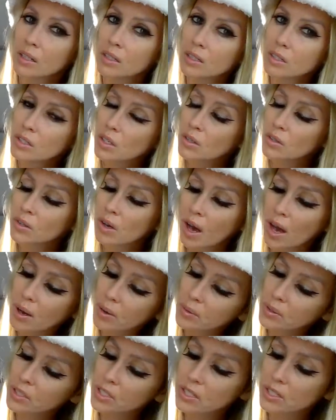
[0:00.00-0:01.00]
So I
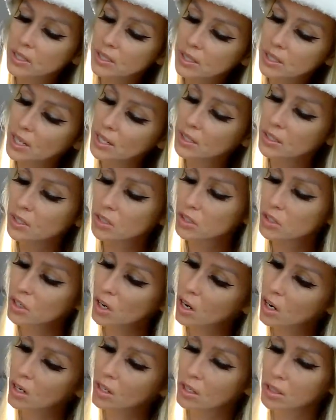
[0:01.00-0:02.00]
would just stay
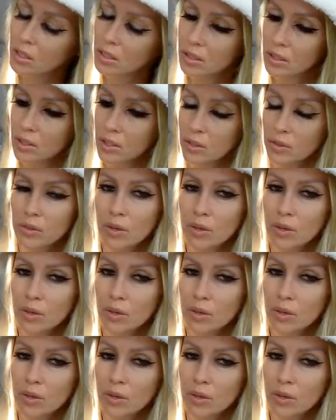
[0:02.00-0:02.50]
strong. You